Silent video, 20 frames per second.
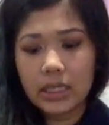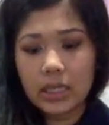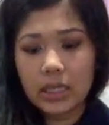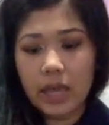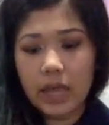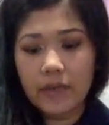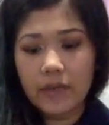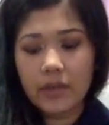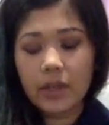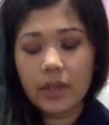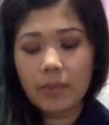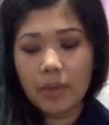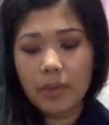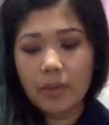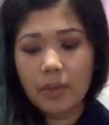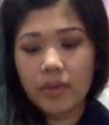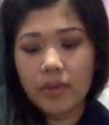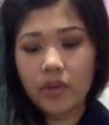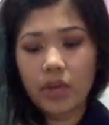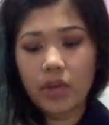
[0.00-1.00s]
I feel like
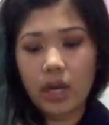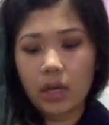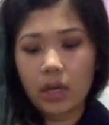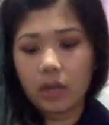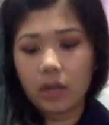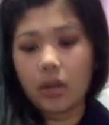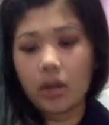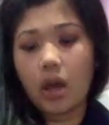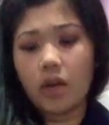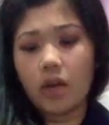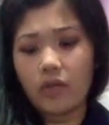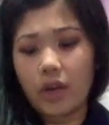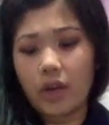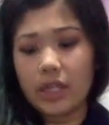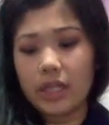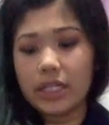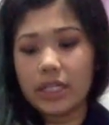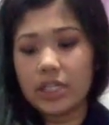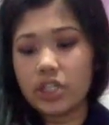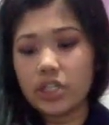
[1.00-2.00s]
maybe they're getting a lot of
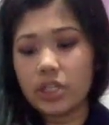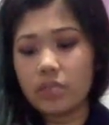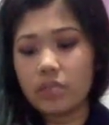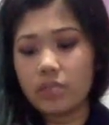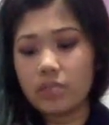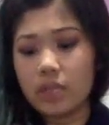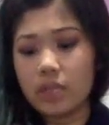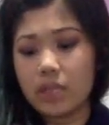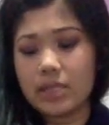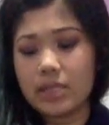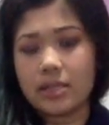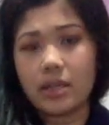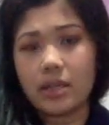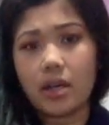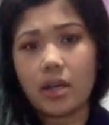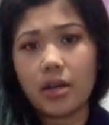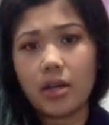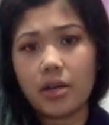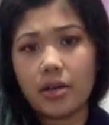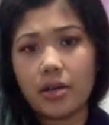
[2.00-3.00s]
recognition because
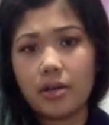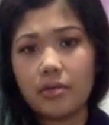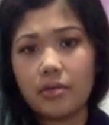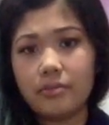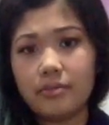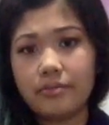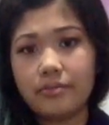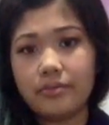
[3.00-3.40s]
they're